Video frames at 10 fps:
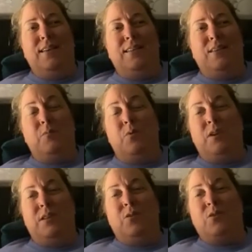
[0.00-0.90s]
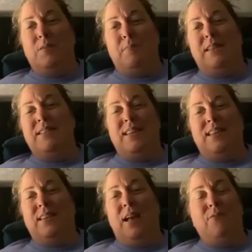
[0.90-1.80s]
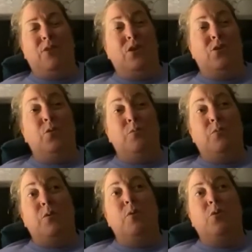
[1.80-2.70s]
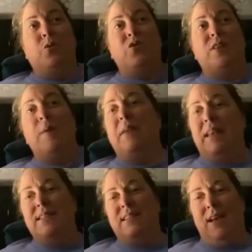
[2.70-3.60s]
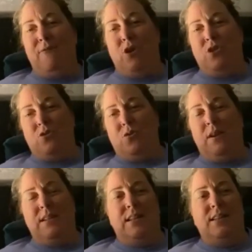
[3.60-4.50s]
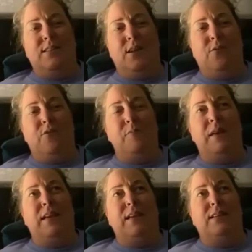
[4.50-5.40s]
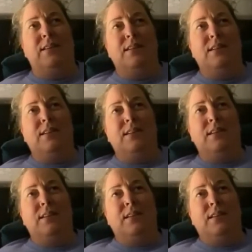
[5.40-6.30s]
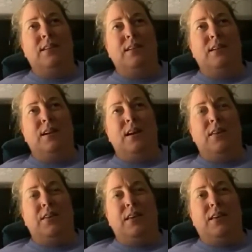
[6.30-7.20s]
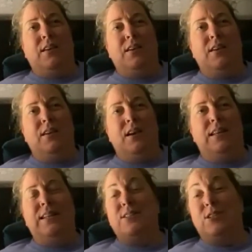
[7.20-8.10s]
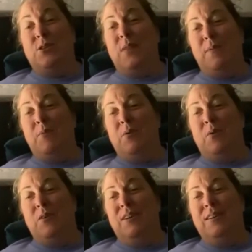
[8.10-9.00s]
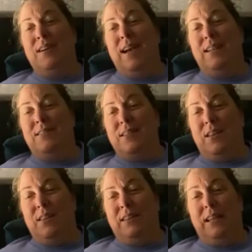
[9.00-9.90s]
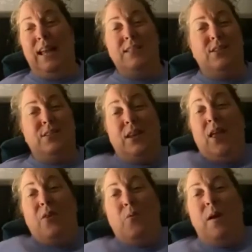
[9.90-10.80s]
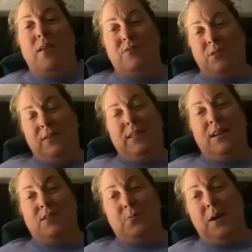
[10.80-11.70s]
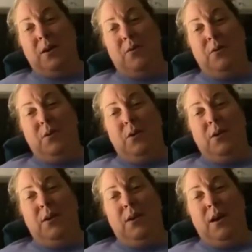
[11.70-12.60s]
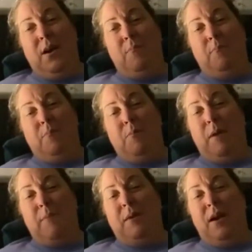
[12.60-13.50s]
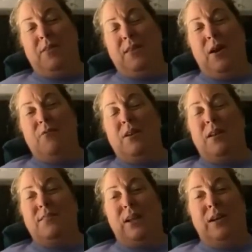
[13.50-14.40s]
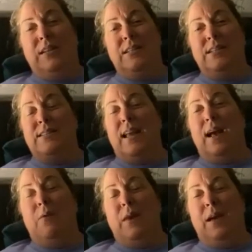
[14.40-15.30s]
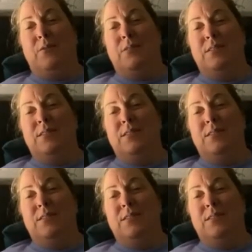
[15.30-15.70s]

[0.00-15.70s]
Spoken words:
the more you're cementing that the more you're stepping into that version already. So for me, I think I need to do that more. And I think the letter's another way of doing that as well. But maybe I think I realize I need to say it out loud,